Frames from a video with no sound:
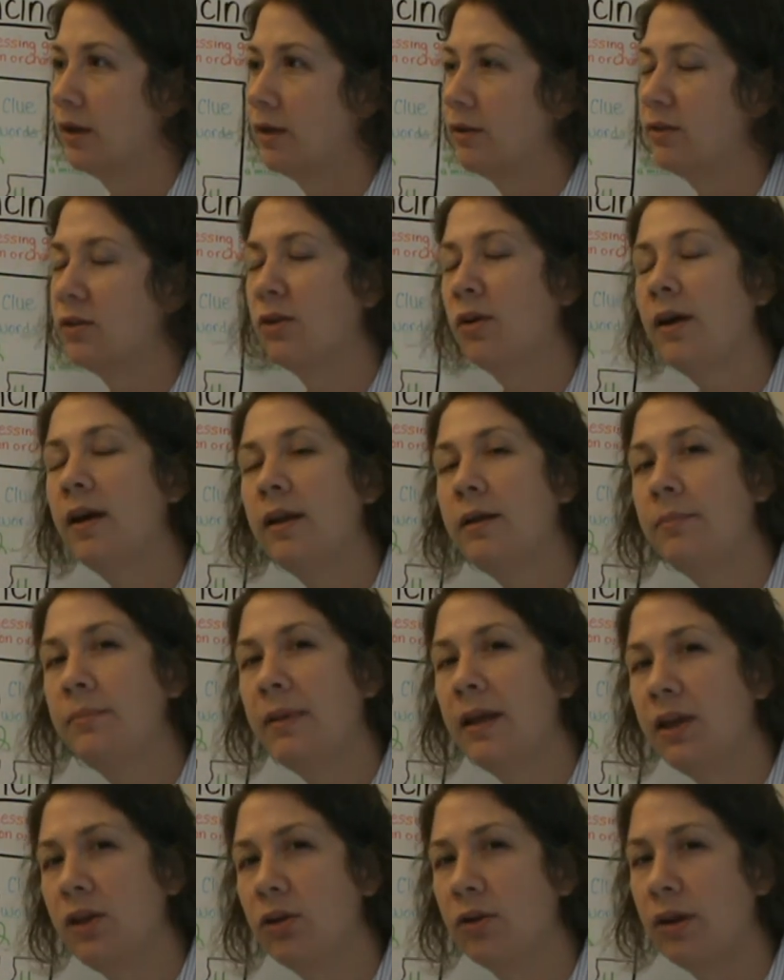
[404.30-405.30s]
So go ahead and
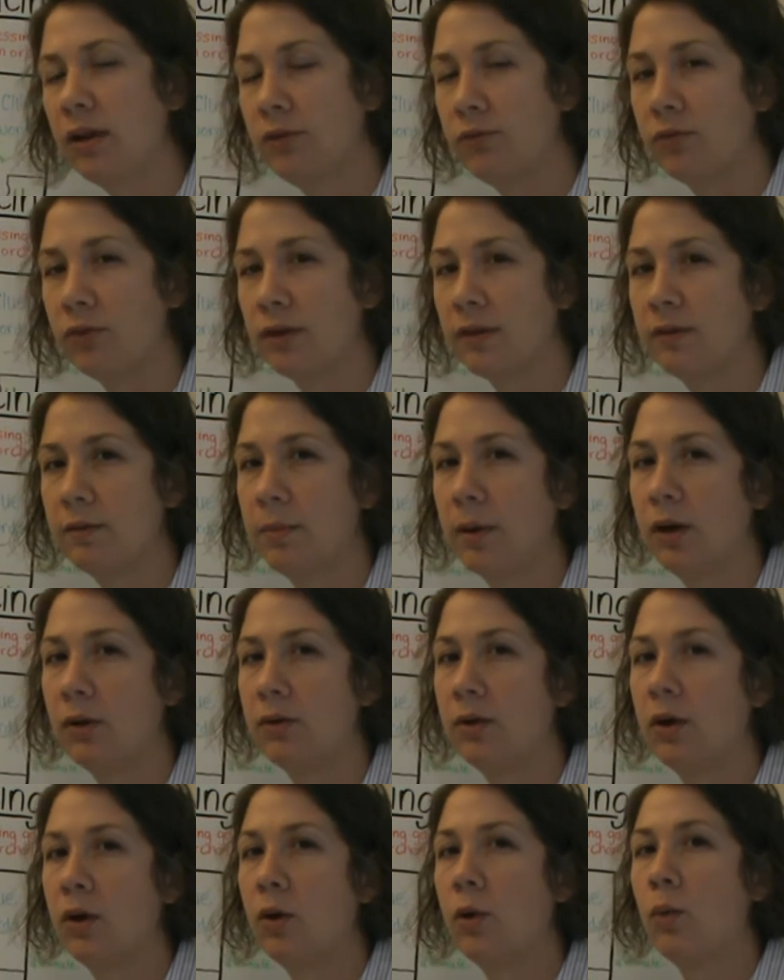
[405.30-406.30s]
make your inference about
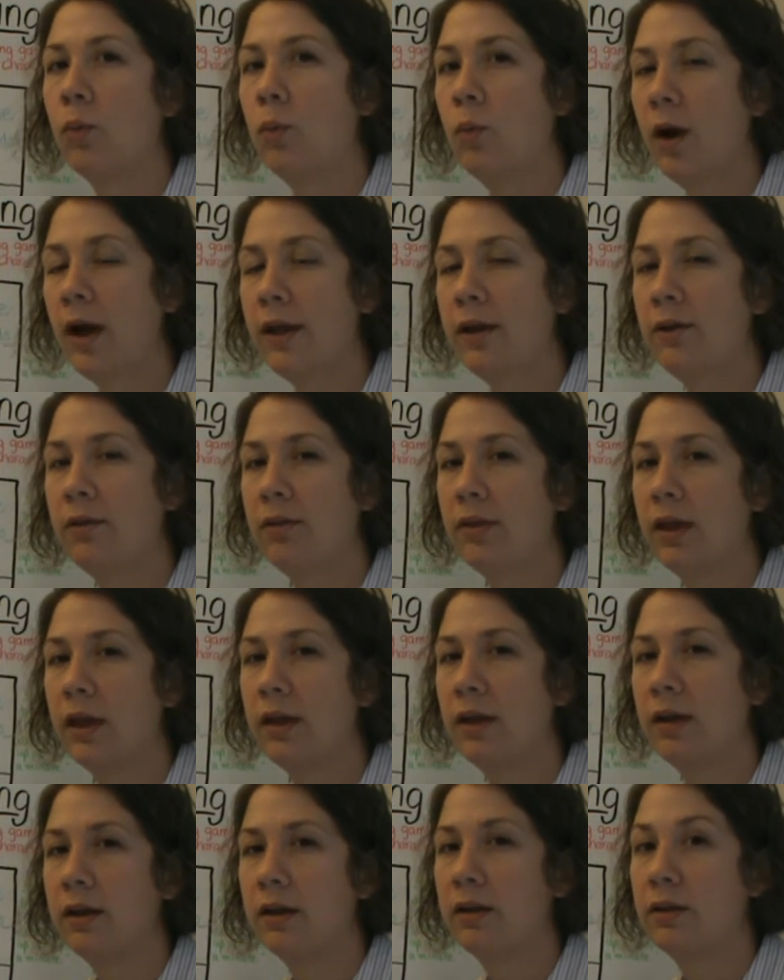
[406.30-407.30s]
why you
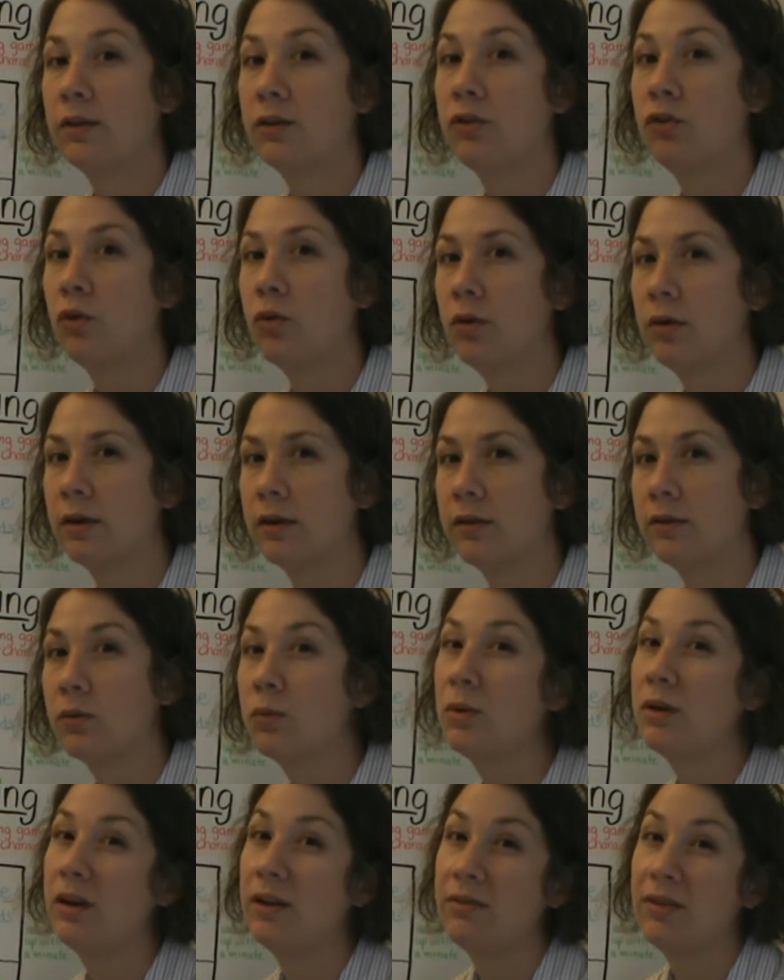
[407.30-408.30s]
think the tortoise
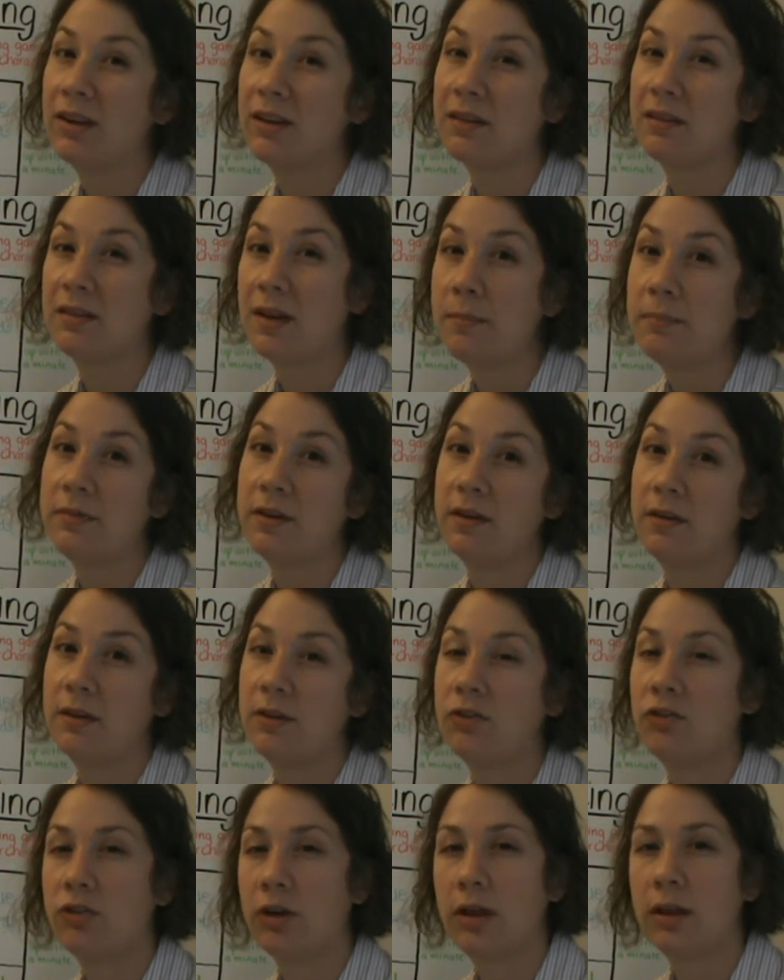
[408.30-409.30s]
would have accepted
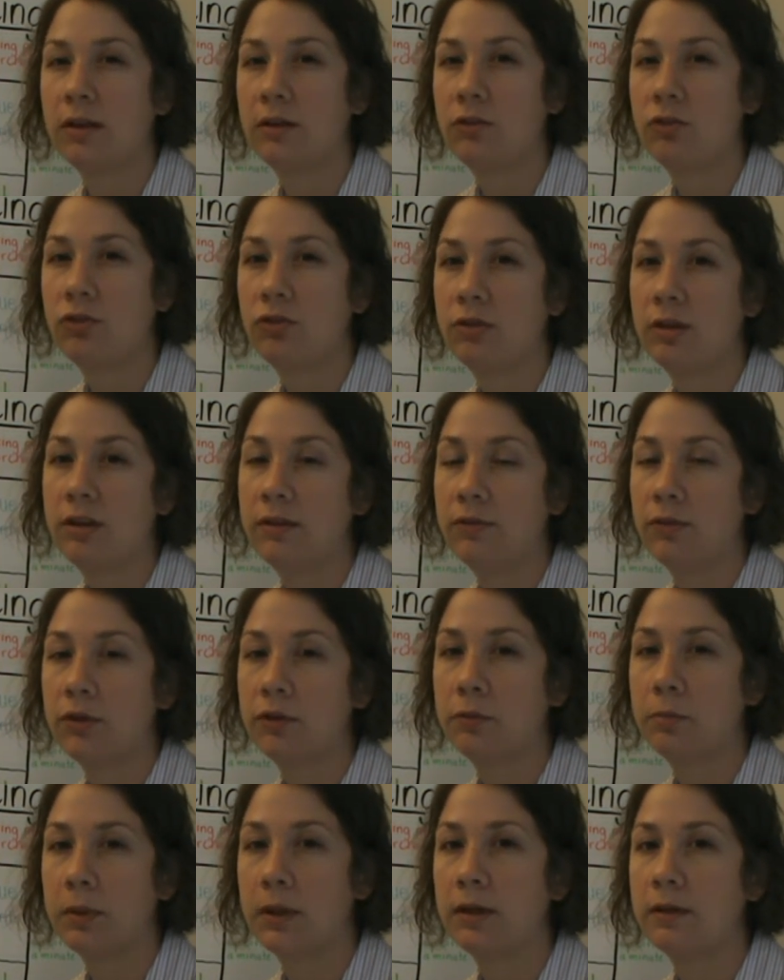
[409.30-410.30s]
this challenge in the
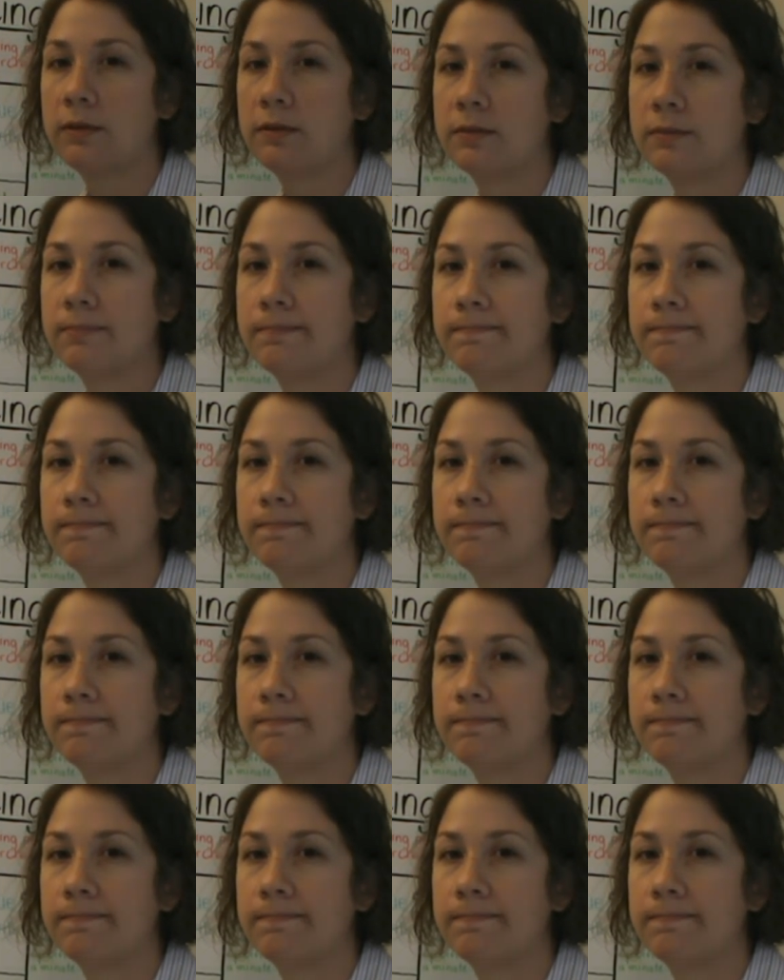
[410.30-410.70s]
first place.